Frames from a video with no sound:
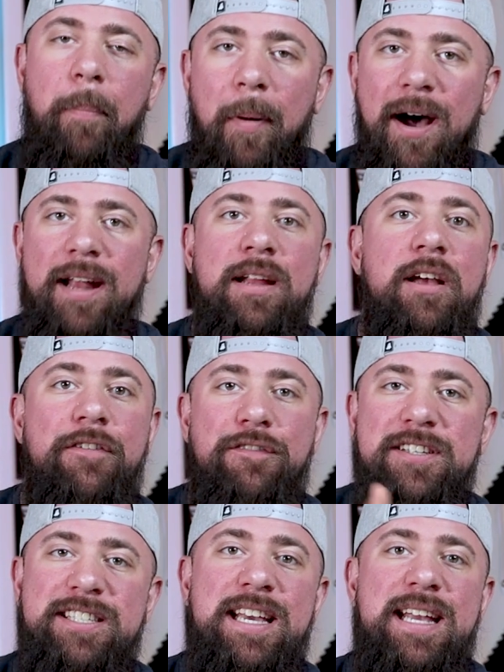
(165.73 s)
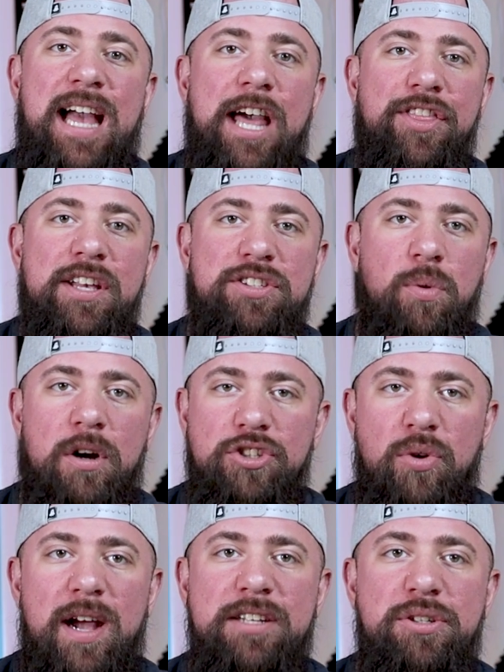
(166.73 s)
but physique athletes who are
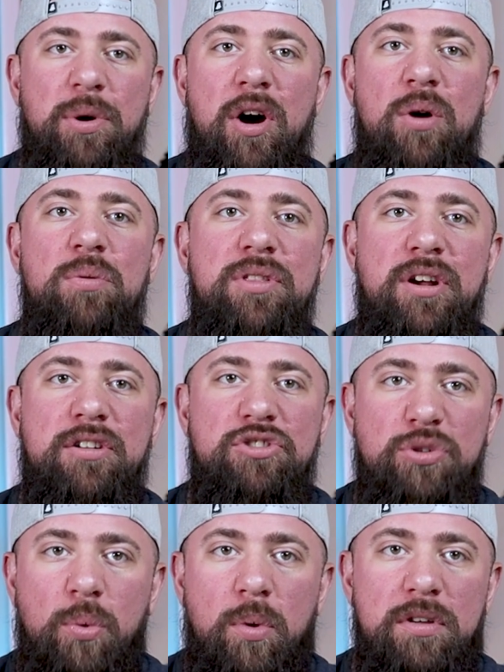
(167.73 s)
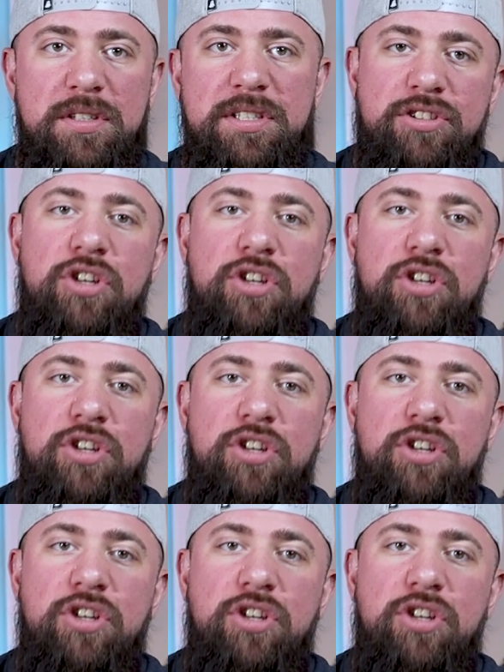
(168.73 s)
trying to hone their tools